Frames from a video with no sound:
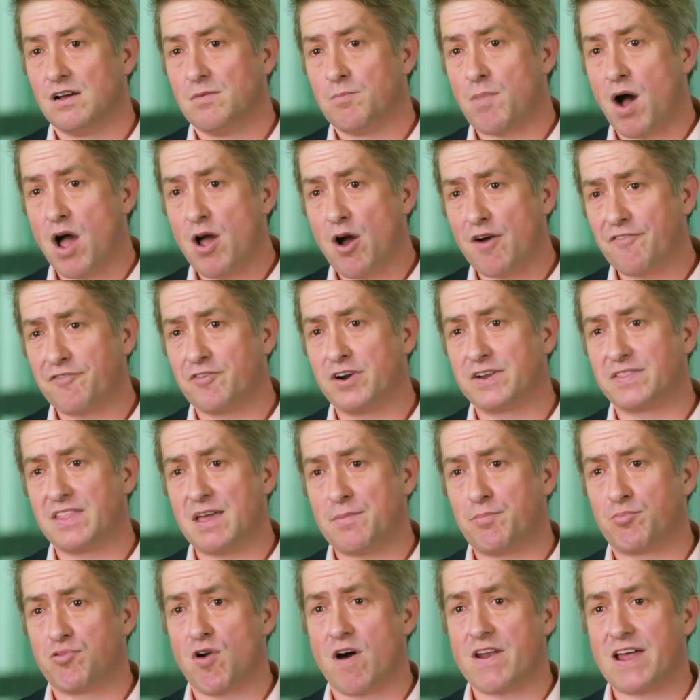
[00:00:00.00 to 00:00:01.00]
by offering their
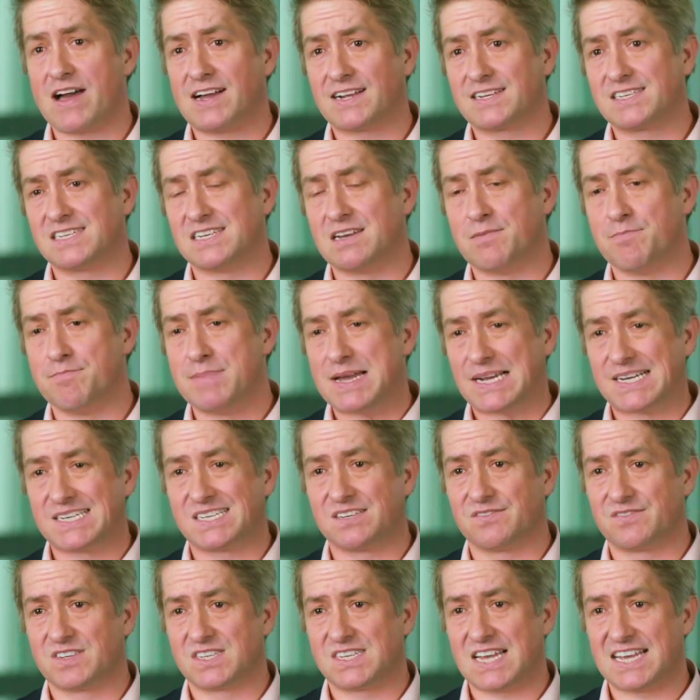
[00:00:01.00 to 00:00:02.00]
products in a mix
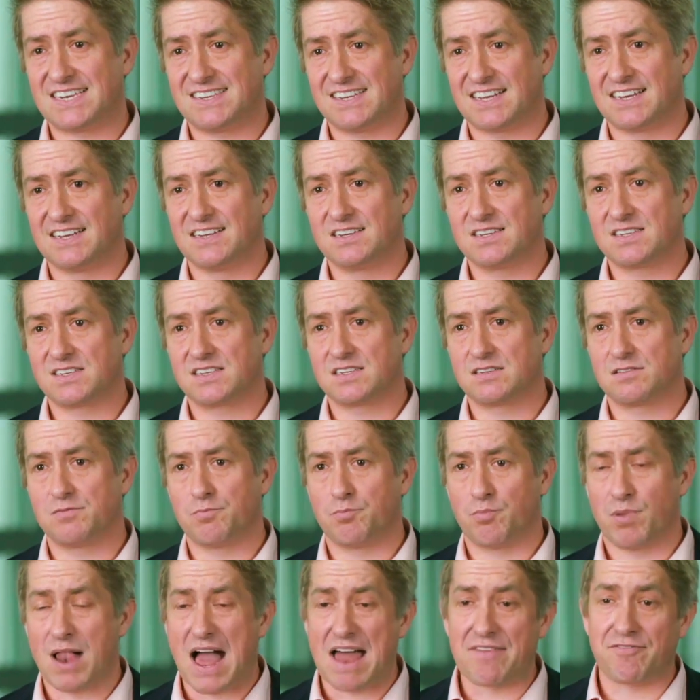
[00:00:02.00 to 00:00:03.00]
of settings,
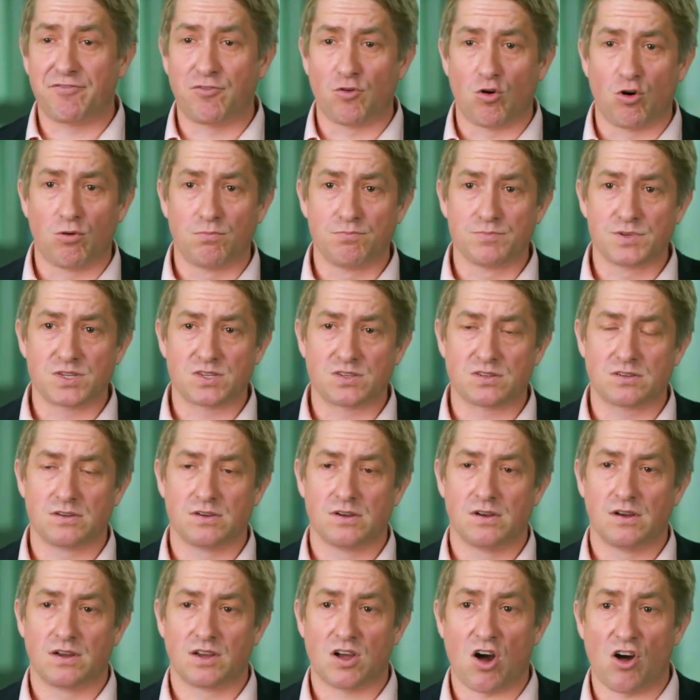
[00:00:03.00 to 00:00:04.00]
platforms,
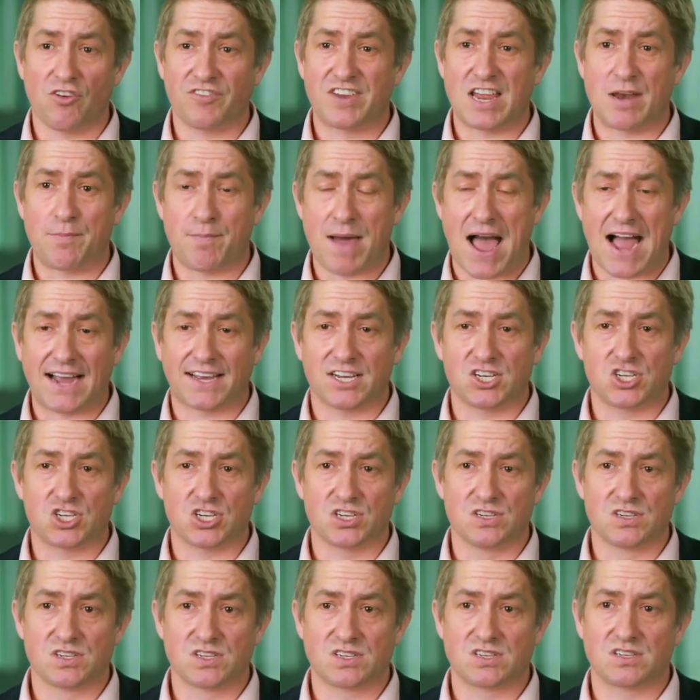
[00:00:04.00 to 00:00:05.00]
content
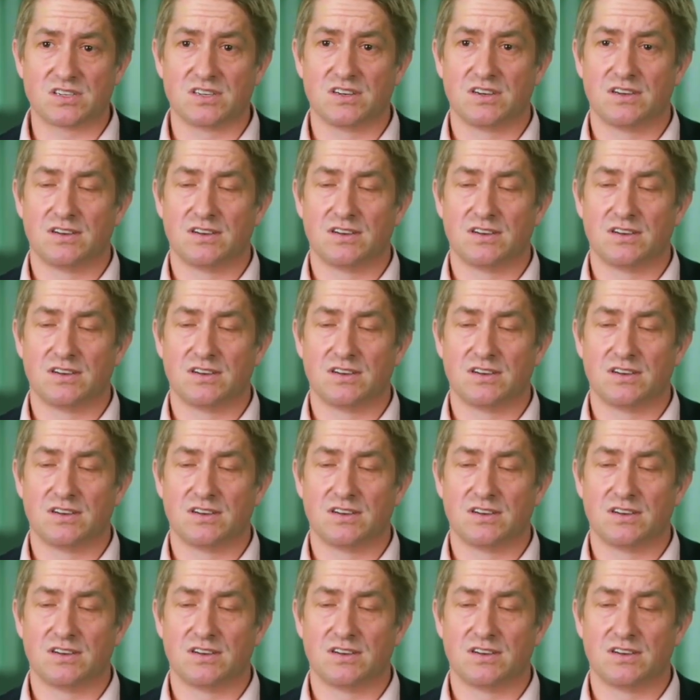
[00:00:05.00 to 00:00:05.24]
packages,